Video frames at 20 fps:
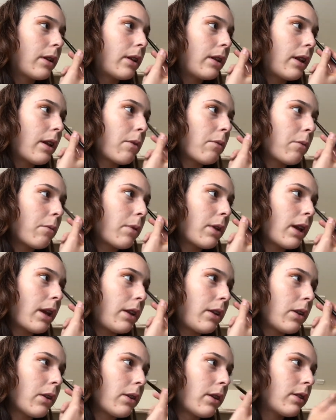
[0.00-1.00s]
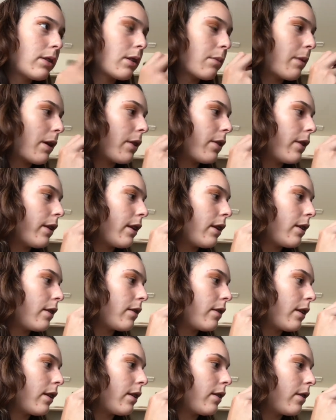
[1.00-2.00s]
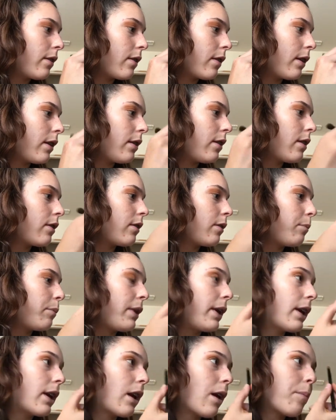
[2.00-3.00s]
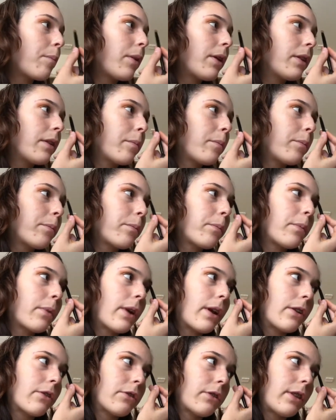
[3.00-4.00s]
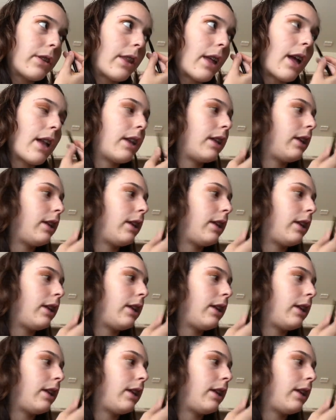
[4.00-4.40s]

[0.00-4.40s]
Now what I noticed about this is it doesn't pick up on the brush that